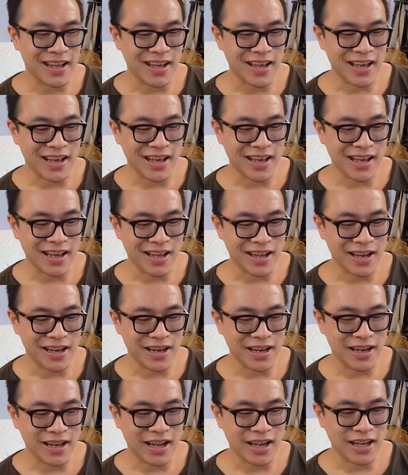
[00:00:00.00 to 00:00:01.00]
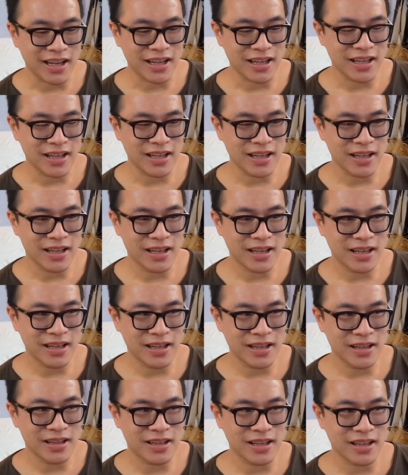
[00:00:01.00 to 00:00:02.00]
then like
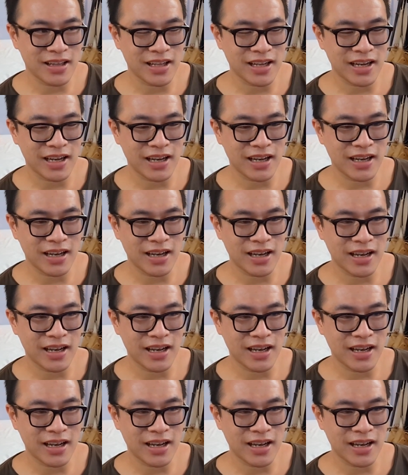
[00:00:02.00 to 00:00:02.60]
deleted